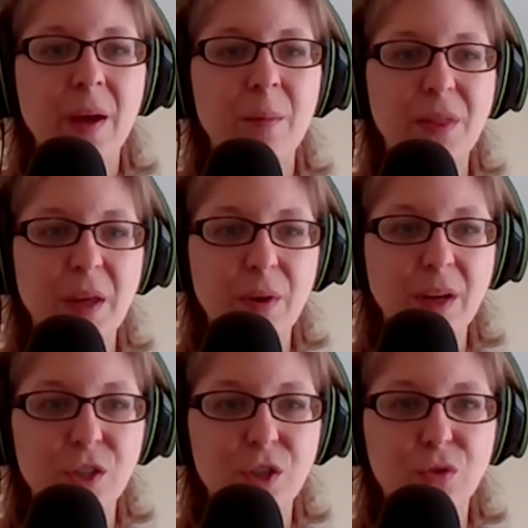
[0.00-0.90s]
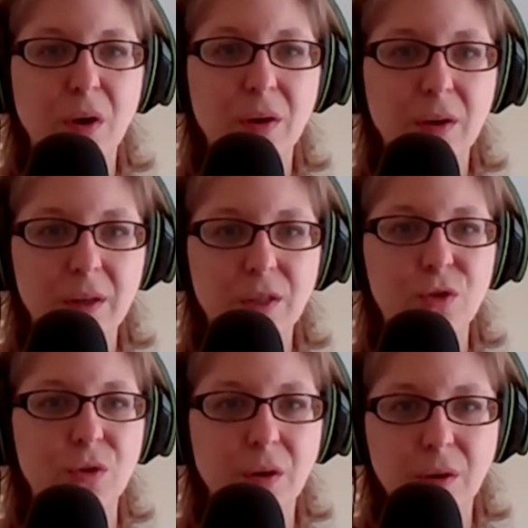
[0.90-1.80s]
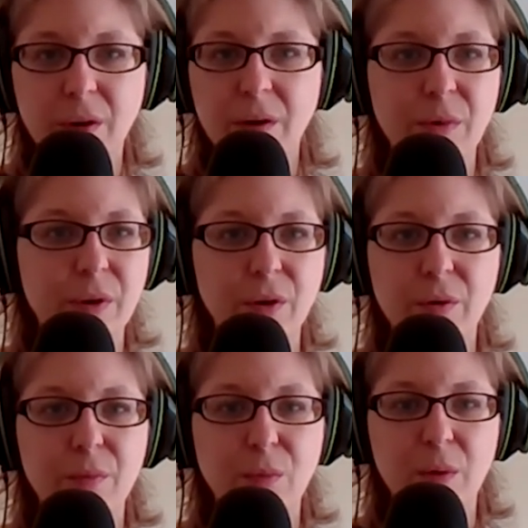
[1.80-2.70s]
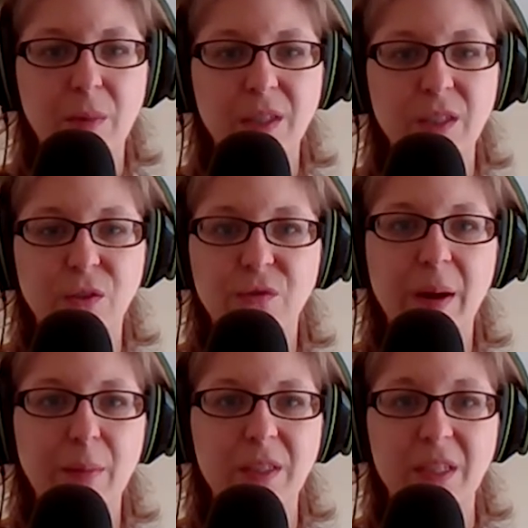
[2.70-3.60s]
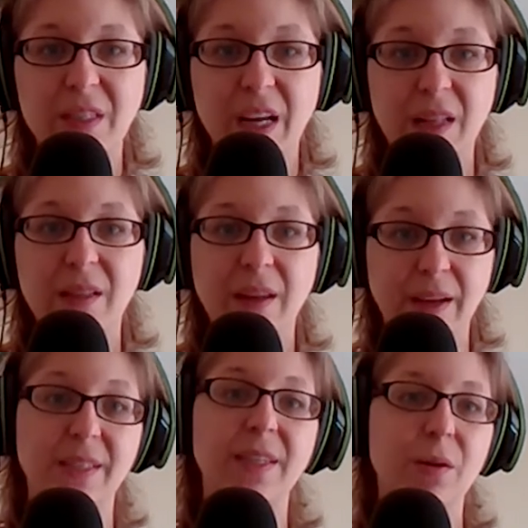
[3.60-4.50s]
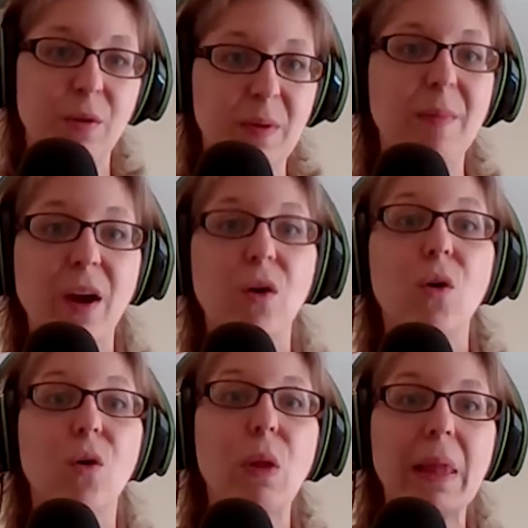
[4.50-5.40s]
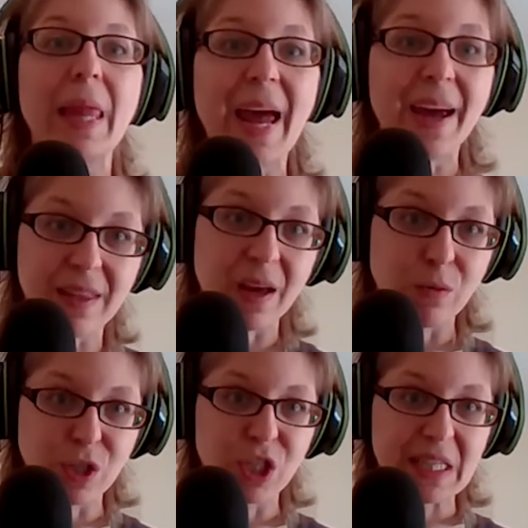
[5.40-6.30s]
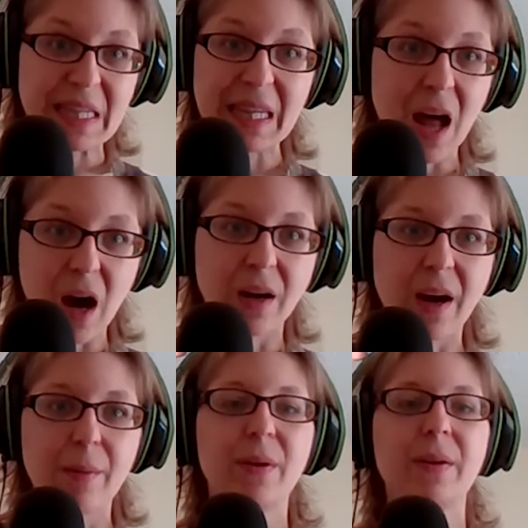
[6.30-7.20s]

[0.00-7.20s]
but they would get stronger and stronger and recruit more muscle fibers until, like I said, it would be my whole leg that would just lock up.